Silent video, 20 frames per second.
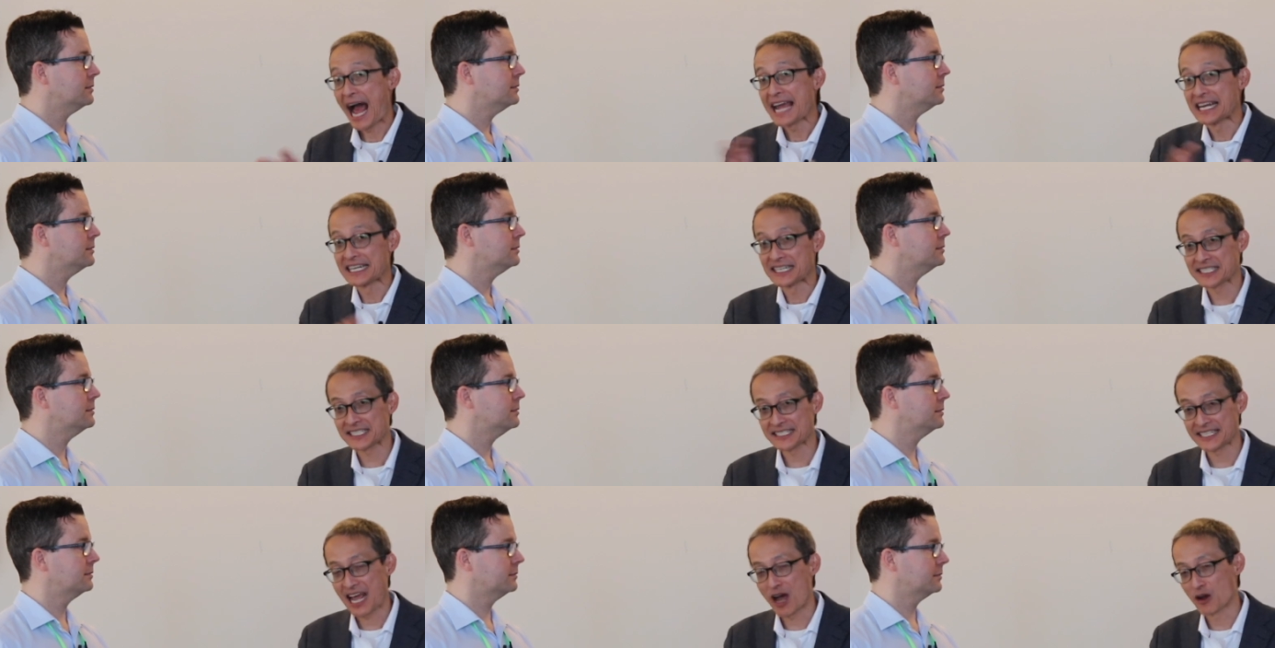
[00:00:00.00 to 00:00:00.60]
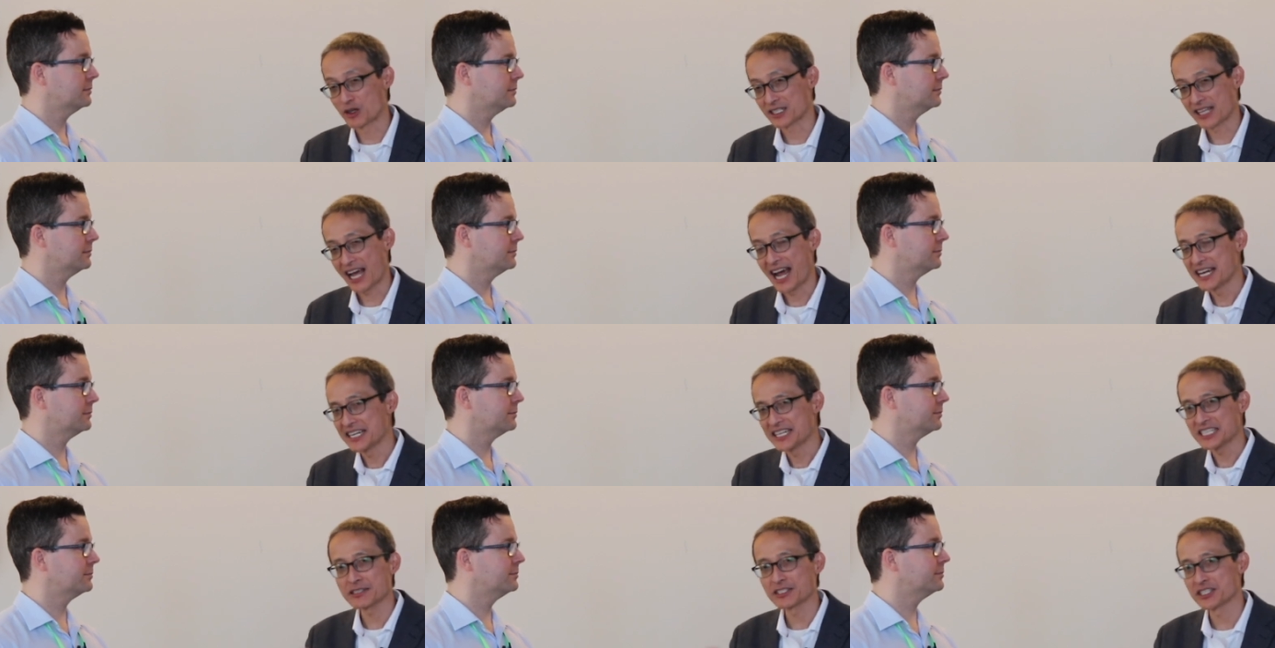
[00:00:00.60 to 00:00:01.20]
Speaker 1: itis sounds.
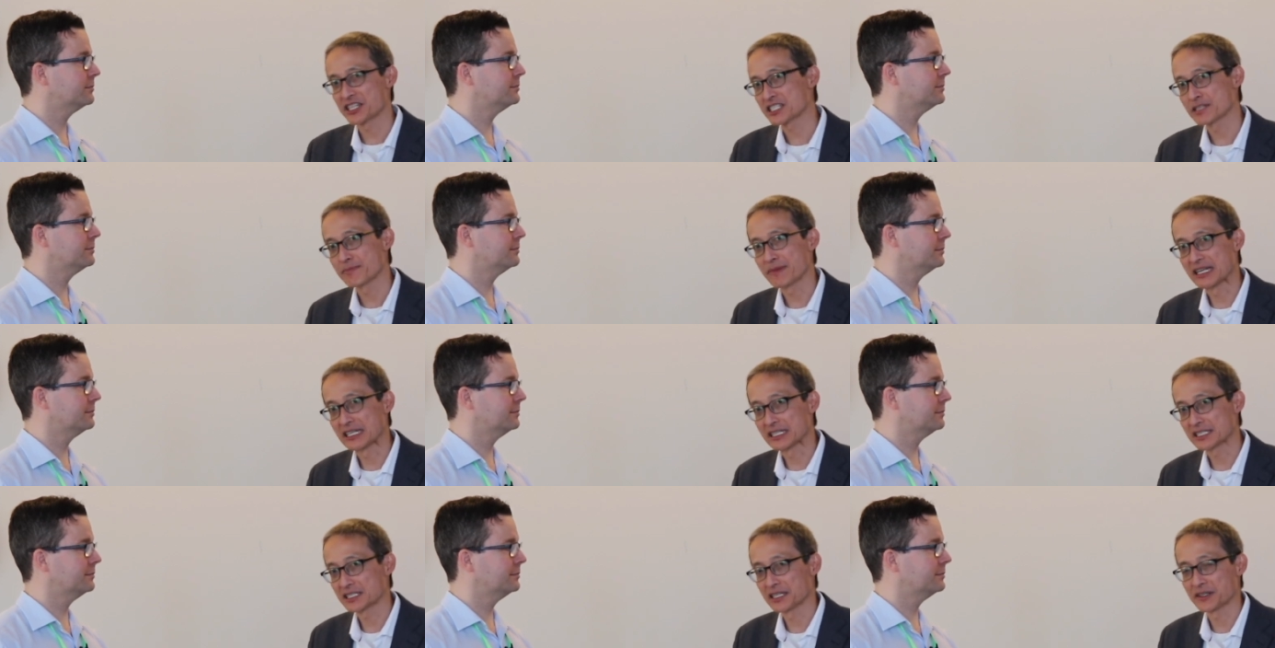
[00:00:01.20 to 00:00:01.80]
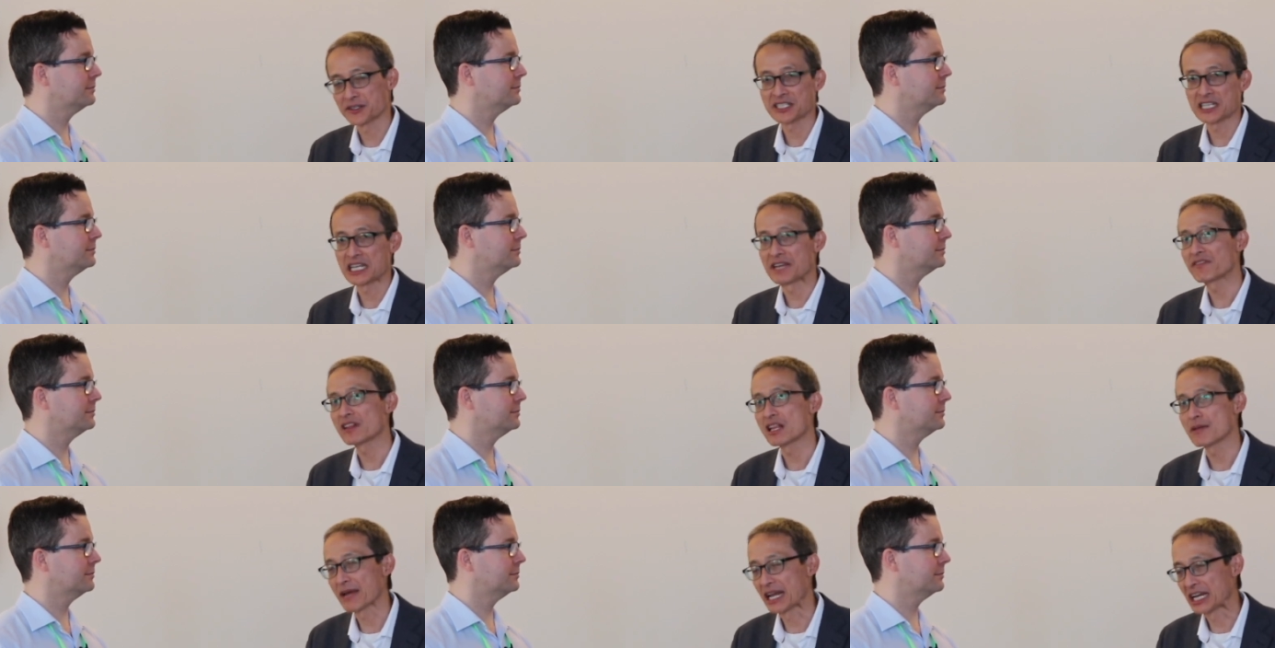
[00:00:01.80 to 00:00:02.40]
Itis just means there's
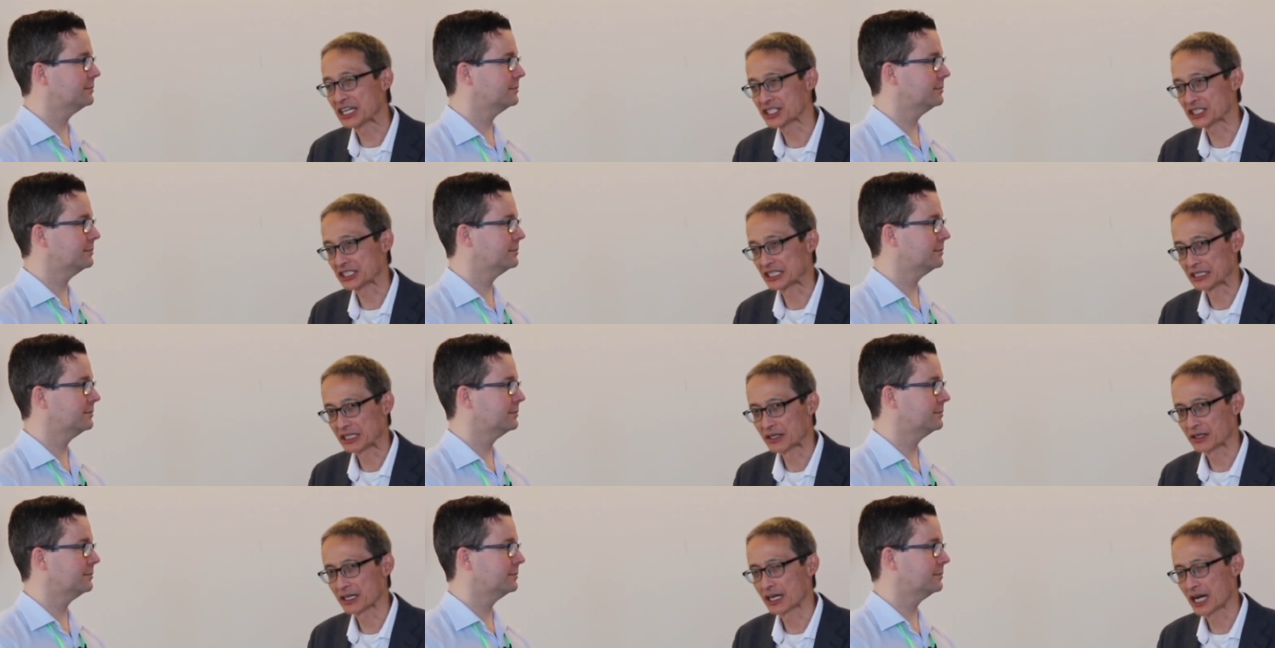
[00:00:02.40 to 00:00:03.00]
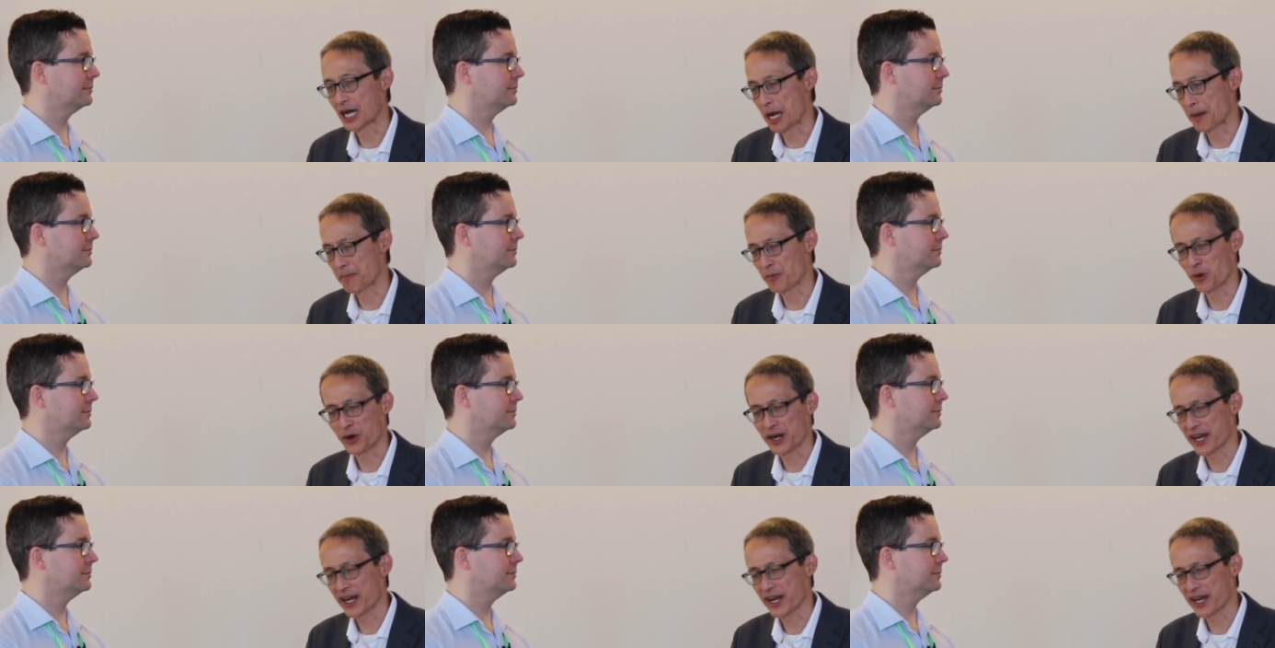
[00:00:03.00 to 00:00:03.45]
inflammation um, or